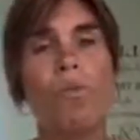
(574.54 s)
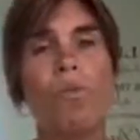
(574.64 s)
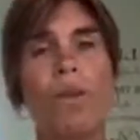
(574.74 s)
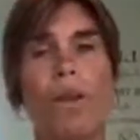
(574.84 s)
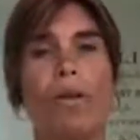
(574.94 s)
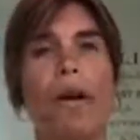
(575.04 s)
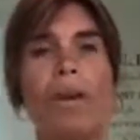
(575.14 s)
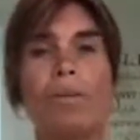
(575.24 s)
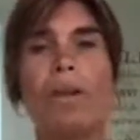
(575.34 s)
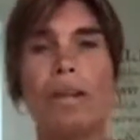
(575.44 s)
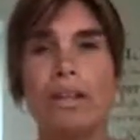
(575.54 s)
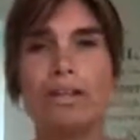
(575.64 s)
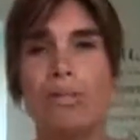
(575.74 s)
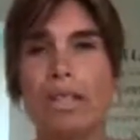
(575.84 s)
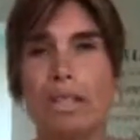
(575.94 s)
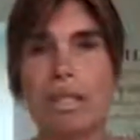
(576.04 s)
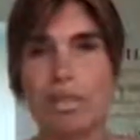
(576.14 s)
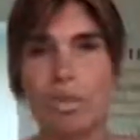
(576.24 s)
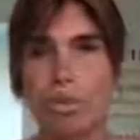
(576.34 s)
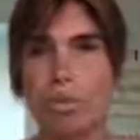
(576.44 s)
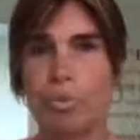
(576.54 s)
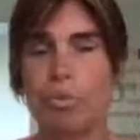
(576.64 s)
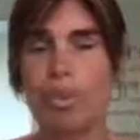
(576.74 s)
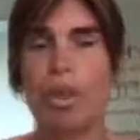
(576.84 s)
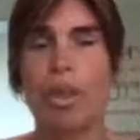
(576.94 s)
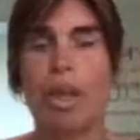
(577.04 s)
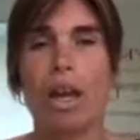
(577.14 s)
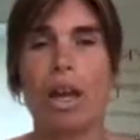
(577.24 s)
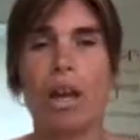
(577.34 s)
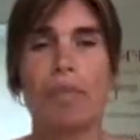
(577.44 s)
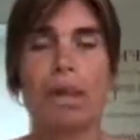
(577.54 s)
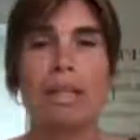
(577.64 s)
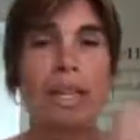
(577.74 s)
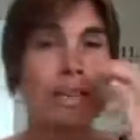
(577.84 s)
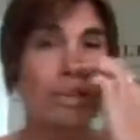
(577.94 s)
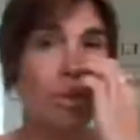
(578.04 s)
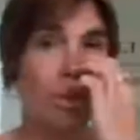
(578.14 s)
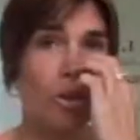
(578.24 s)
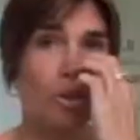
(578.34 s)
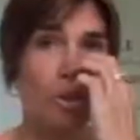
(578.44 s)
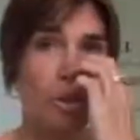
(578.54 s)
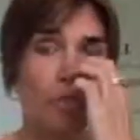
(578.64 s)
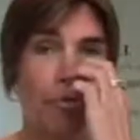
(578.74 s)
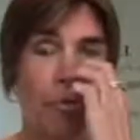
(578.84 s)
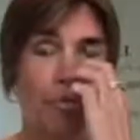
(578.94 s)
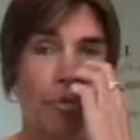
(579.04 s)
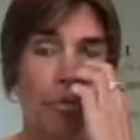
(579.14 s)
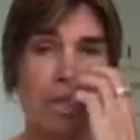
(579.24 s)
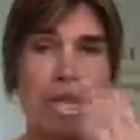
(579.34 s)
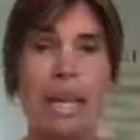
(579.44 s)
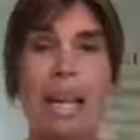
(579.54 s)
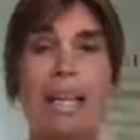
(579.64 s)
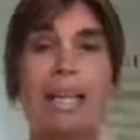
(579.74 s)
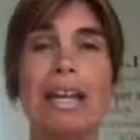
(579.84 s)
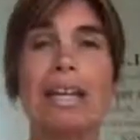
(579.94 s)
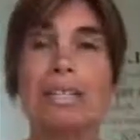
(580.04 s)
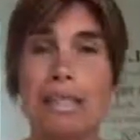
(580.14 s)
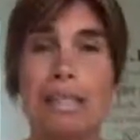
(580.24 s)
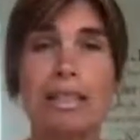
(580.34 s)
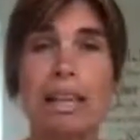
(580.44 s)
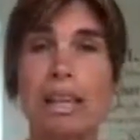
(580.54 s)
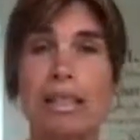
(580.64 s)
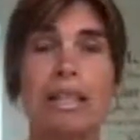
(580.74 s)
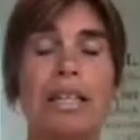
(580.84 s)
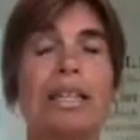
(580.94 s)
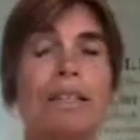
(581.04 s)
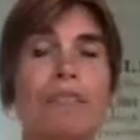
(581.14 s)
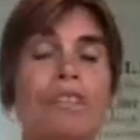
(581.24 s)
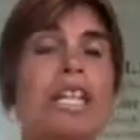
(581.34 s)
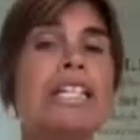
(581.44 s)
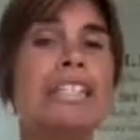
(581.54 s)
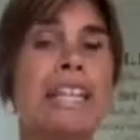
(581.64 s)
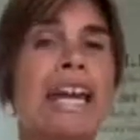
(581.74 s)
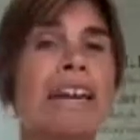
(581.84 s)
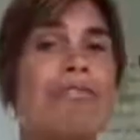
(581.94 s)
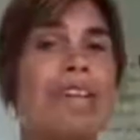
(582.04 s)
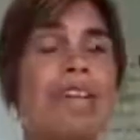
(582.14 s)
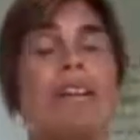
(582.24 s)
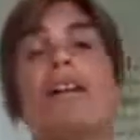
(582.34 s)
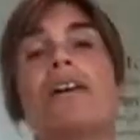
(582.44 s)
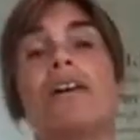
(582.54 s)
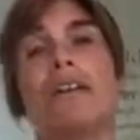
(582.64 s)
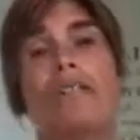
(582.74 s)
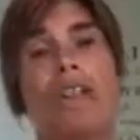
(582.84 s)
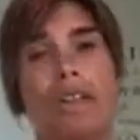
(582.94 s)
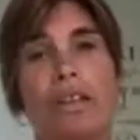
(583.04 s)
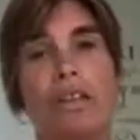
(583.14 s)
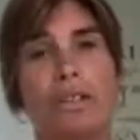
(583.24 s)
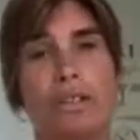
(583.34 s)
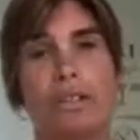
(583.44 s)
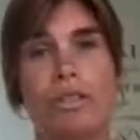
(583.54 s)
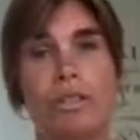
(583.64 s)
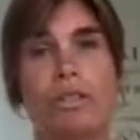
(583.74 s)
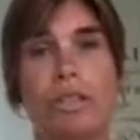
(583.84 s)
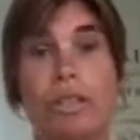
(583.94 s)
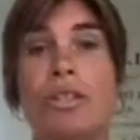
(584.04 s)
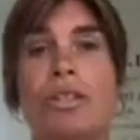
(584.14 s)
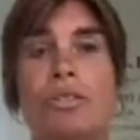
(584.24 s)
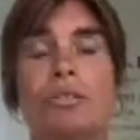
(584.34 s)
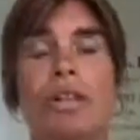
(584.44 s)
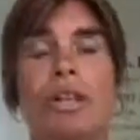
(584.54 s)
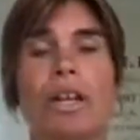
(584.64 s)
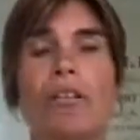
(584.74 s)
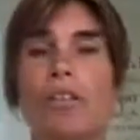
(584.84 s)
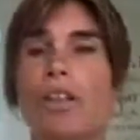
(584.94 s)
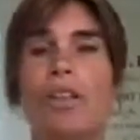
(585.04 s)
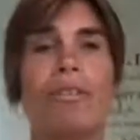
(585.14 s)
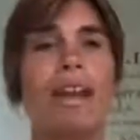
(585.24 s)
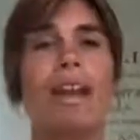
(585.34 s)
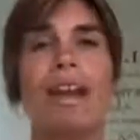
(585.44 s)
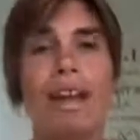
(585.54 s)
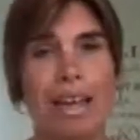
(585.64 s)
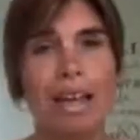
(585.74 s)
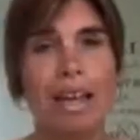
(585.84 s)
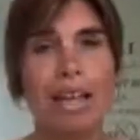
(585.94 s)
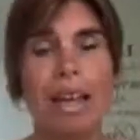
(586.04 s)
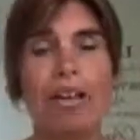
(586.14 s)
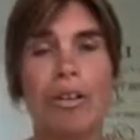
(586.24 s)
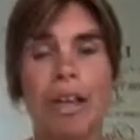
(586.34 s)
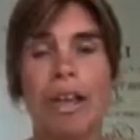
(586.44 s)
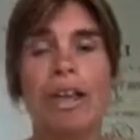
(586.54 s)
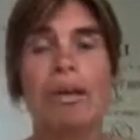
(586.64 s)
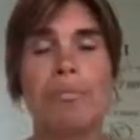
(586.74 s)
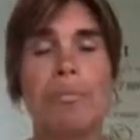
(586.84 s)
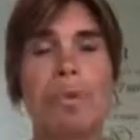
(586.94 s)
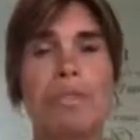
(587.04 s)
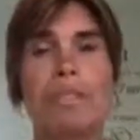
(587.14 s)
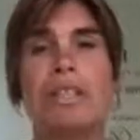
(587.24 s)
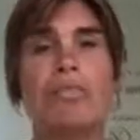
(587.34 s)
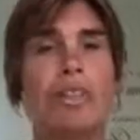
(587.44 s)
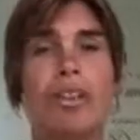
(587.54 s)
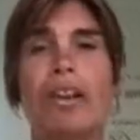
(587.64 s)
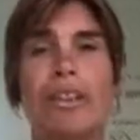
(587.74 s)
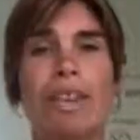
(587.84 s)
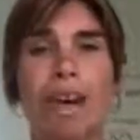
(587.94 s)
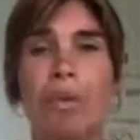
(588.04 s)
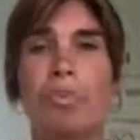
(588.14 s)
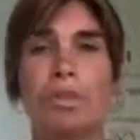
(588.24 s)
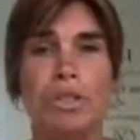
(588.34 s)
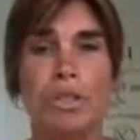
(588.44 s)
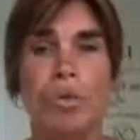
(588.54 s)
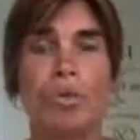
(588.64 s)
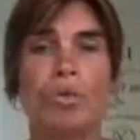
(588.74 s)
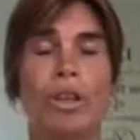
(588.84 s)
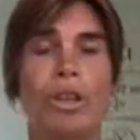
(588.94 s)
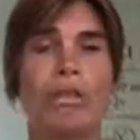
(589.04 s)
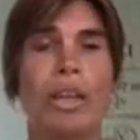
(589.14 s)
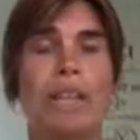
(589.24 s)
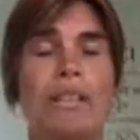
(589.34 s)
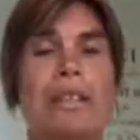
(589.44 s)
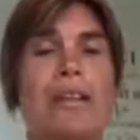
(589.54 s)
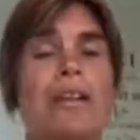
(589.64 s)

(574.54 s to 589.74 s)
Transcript: you know, I went into residential, and that's not an option for everybody, and like I said, it's a really scary thing to do, even though it can be positive and you get the help and support that you need.